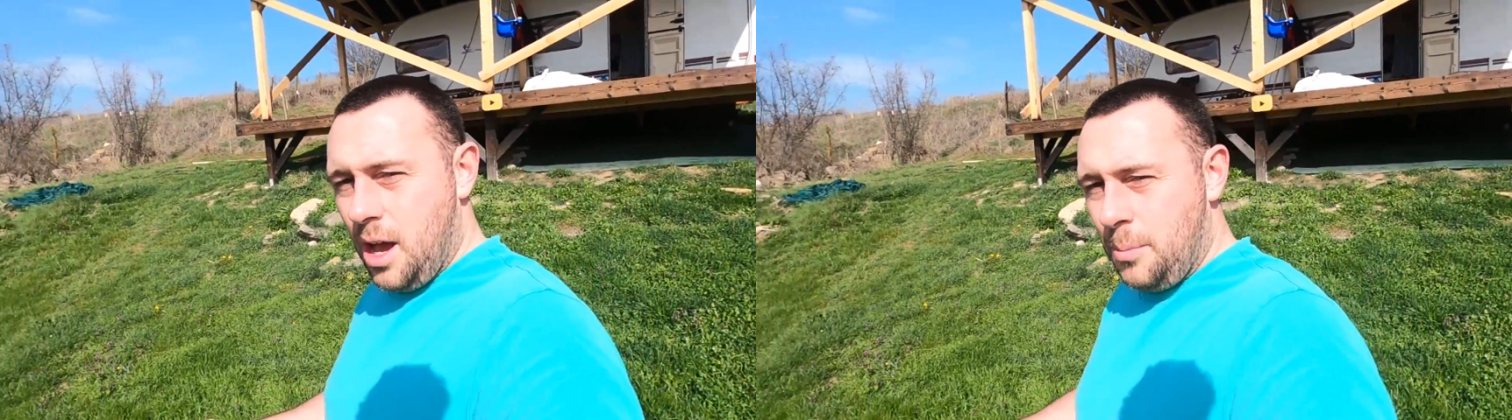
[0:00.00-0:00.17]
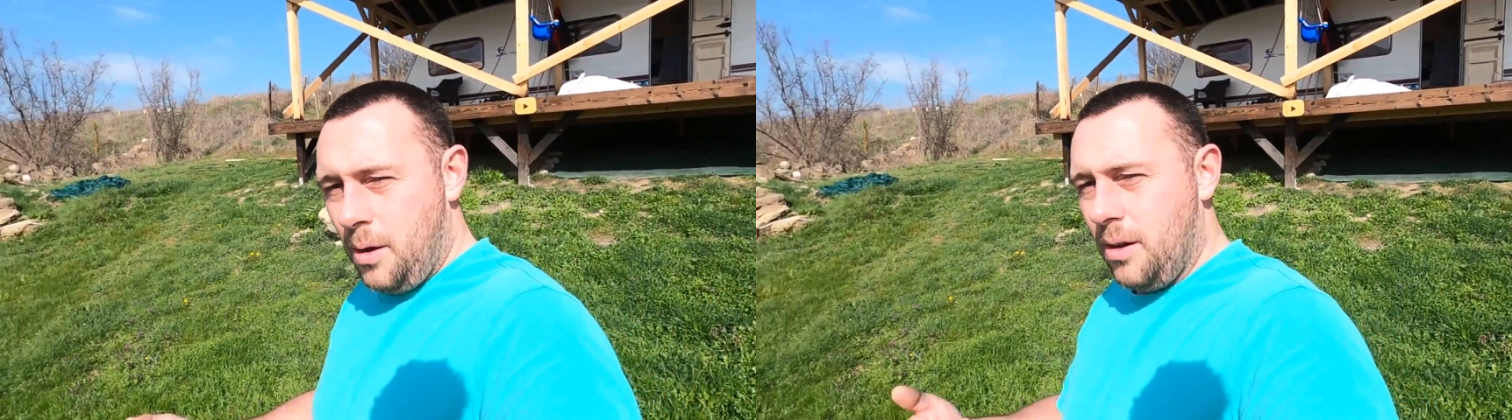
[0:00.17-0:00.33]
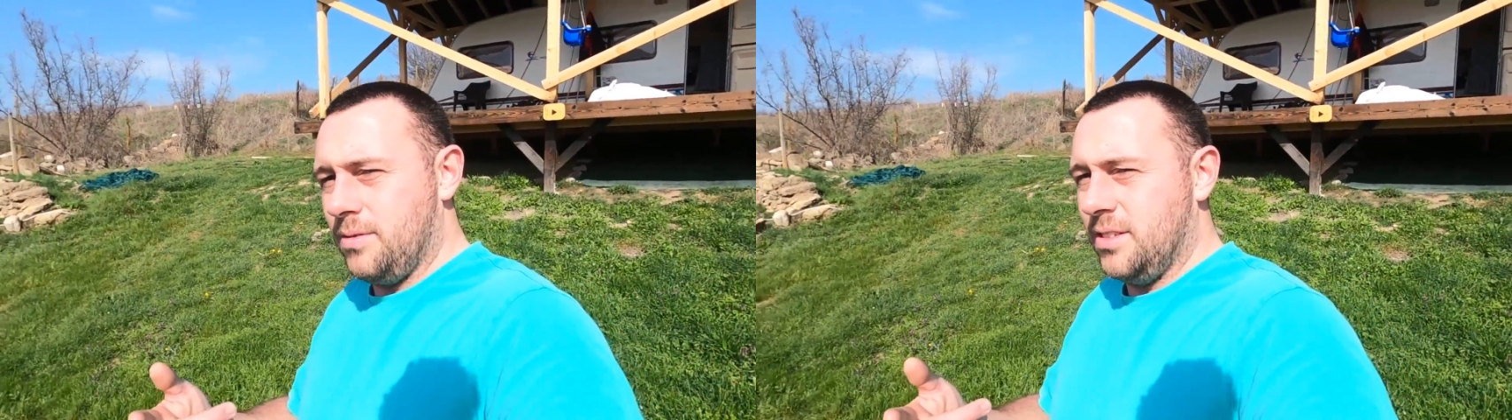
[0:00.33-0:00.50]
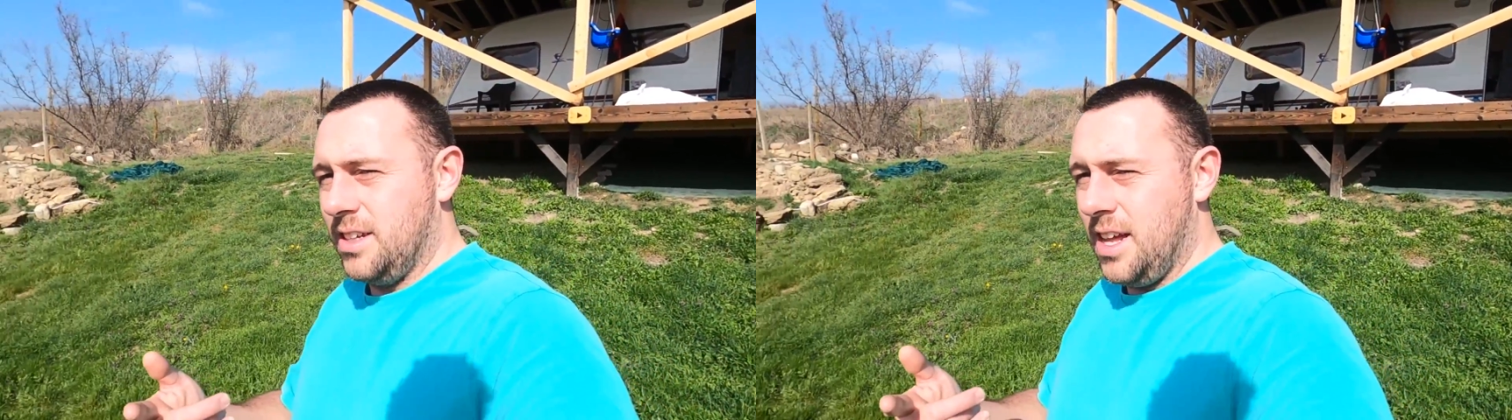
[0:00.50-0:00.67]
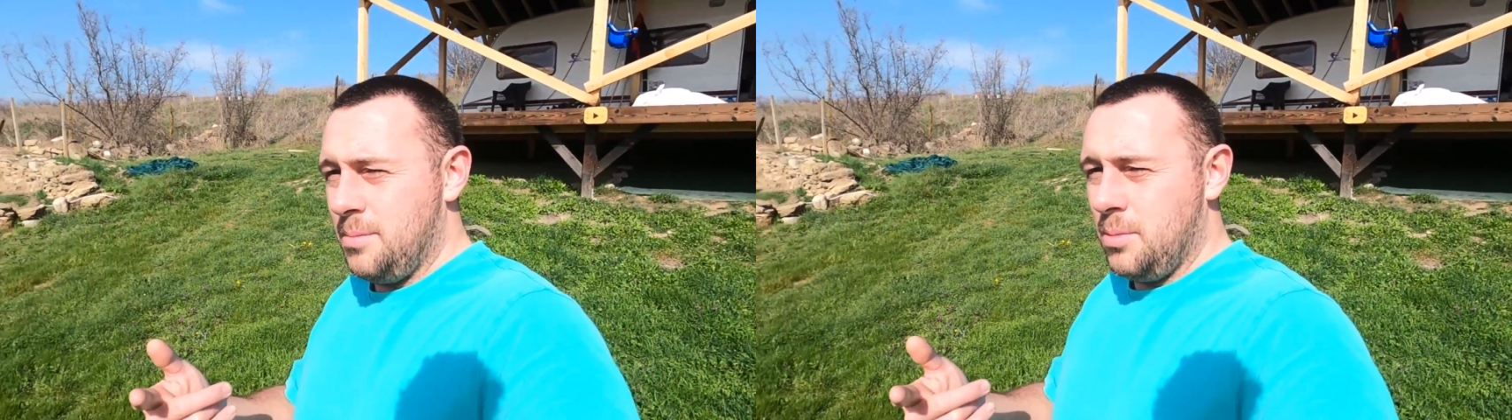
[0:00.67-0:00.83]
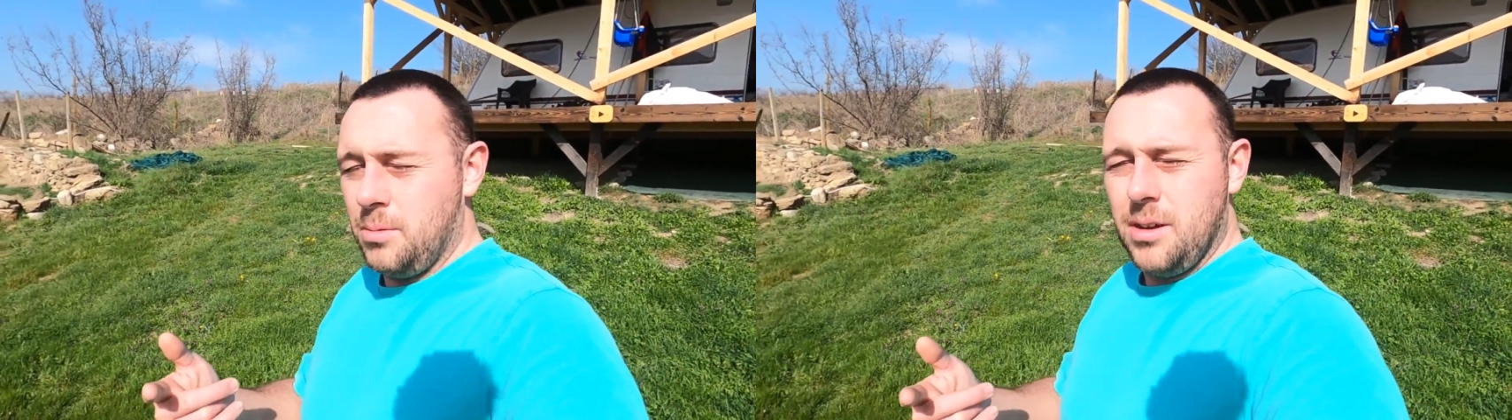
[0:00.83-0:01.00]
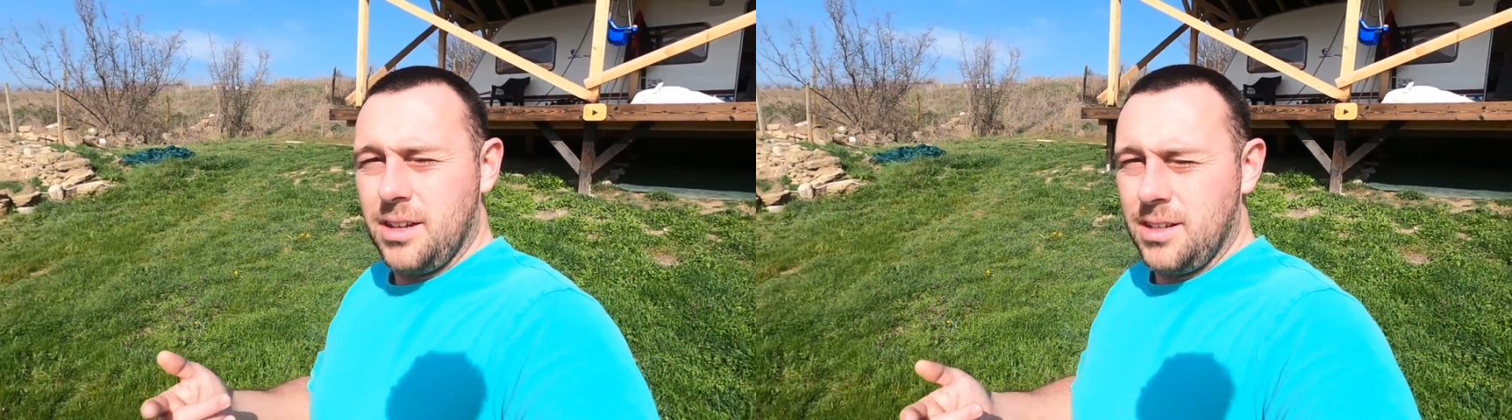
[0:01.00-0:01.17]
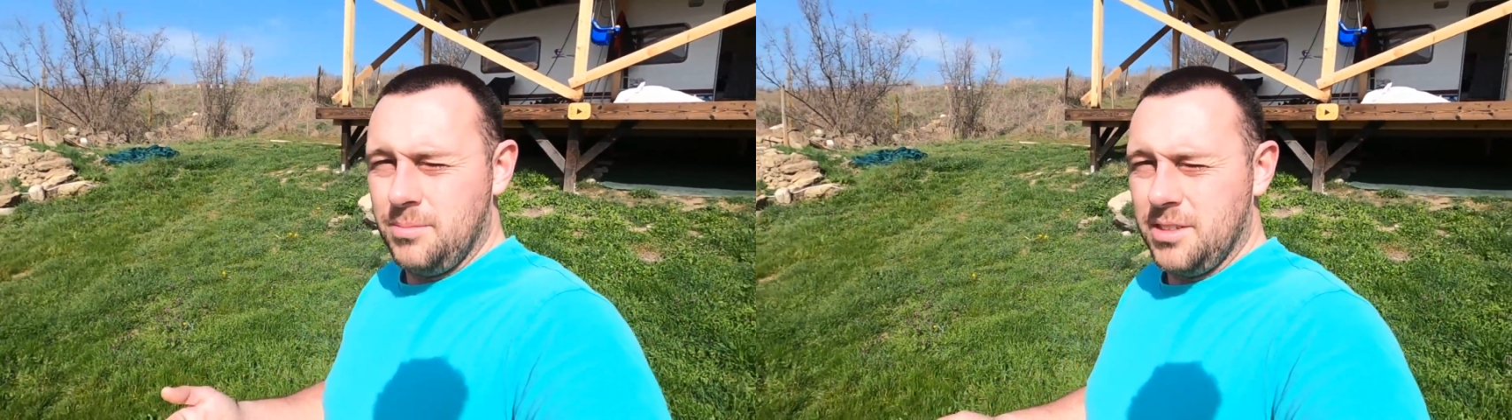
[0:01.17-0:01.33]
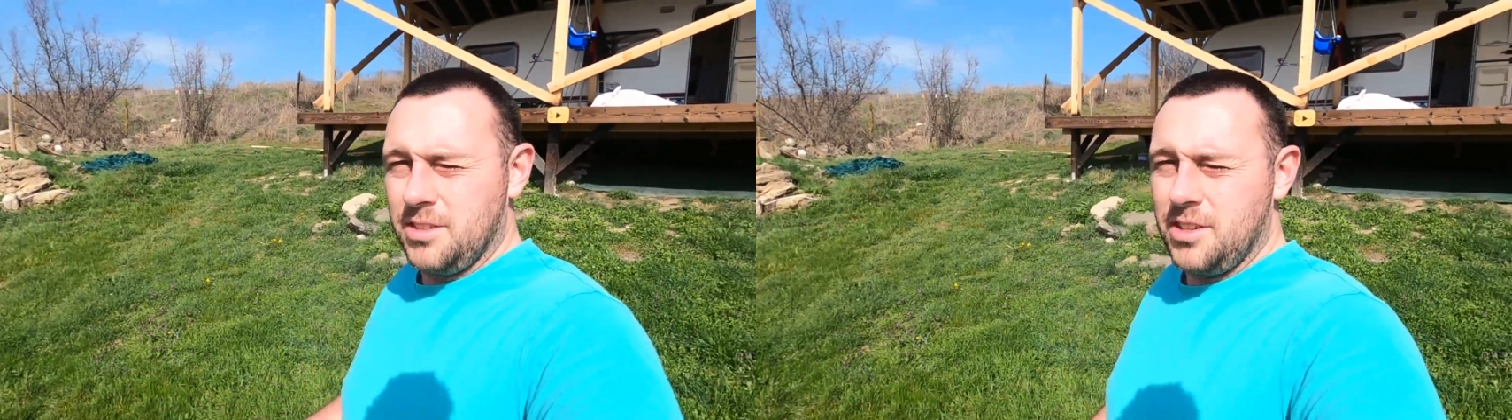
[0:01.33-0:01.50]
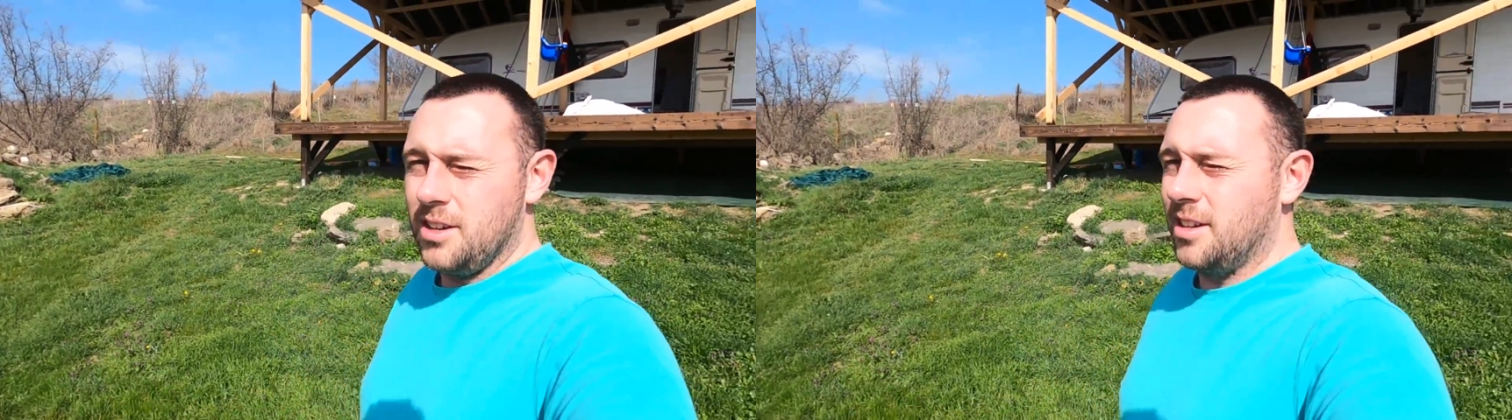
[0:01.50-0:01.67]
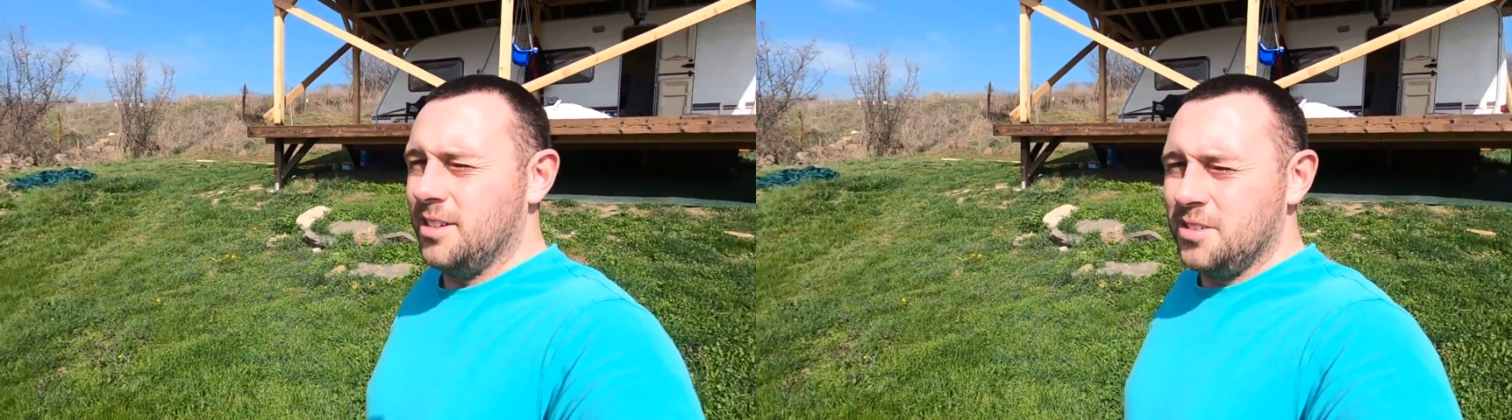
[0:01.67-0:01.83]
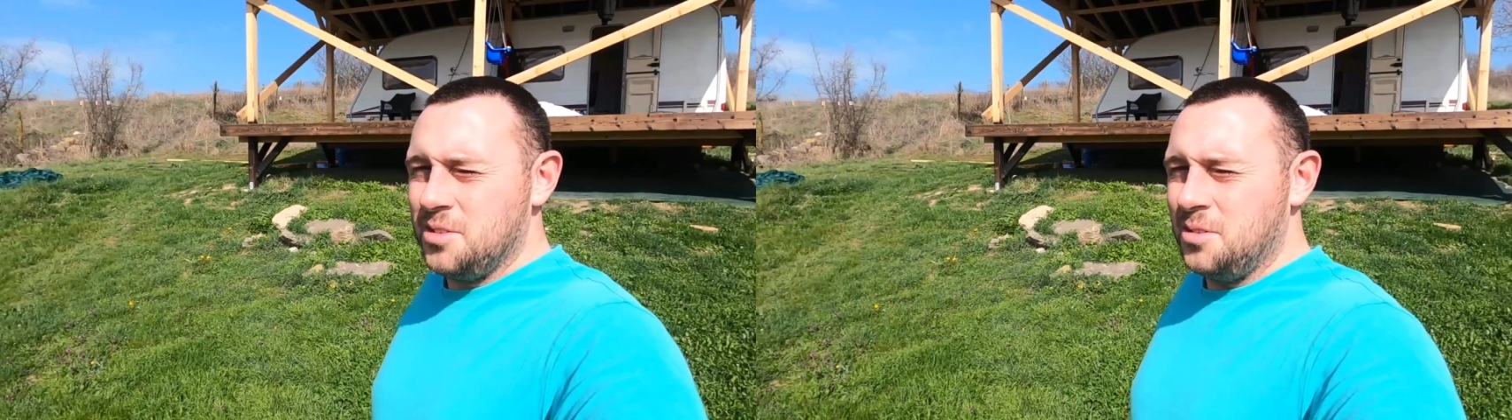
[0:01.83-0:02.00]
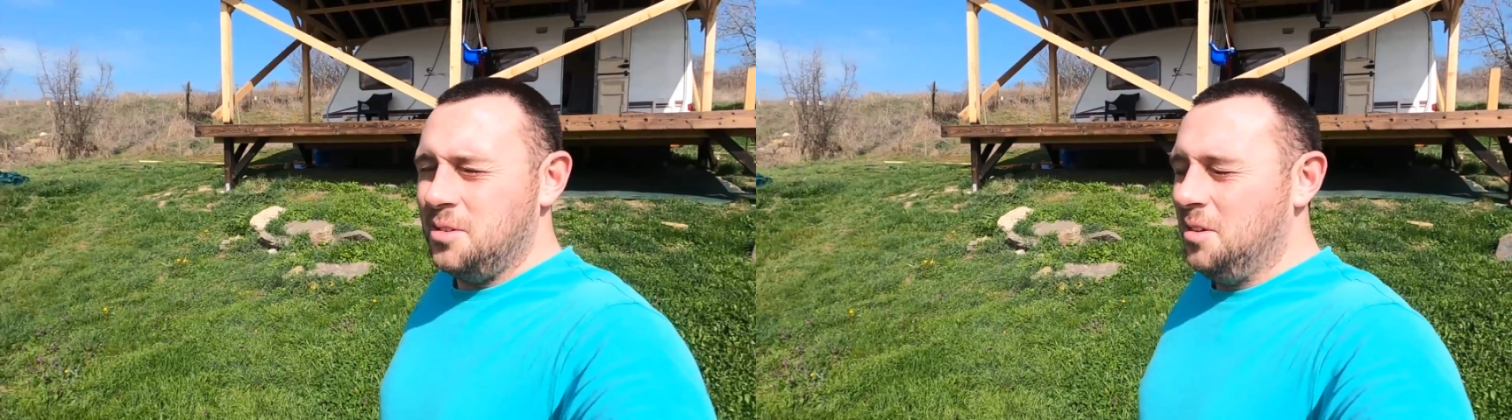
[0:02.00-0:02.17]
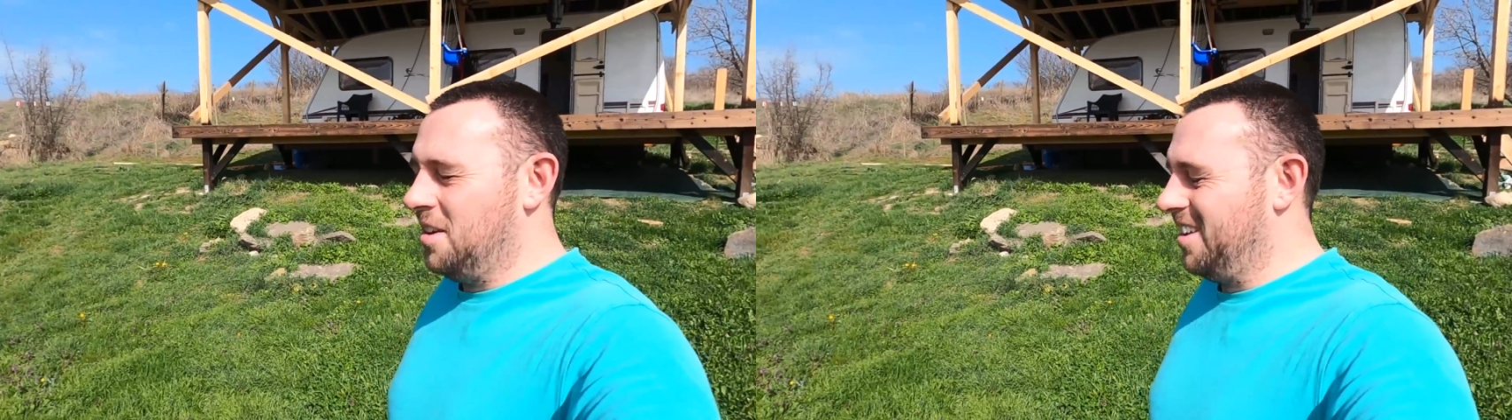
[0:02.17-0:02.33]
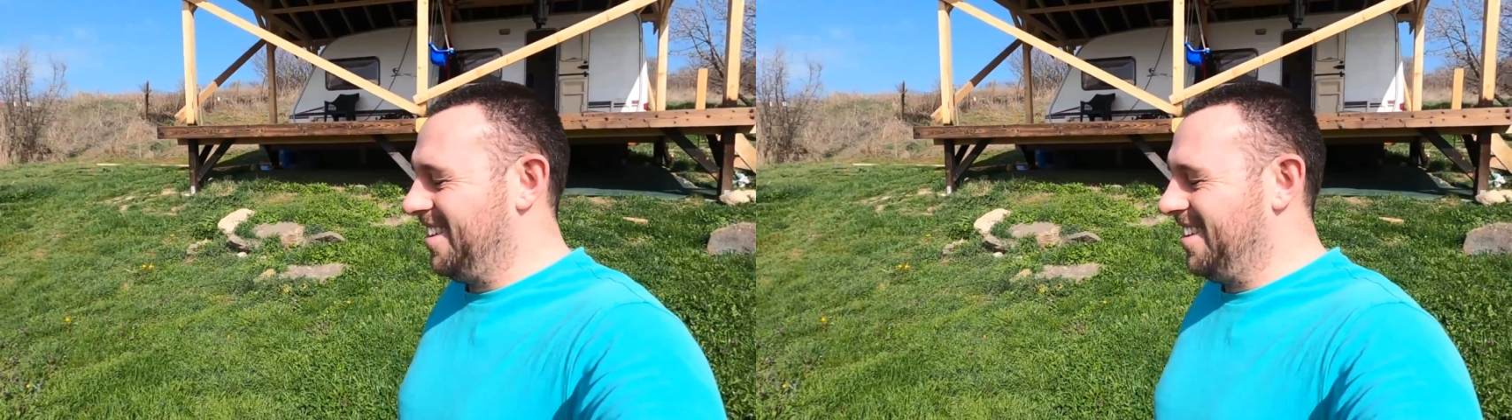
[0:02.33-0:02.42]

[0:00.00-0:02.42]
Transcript: apart from the neighbour working with a circular saw,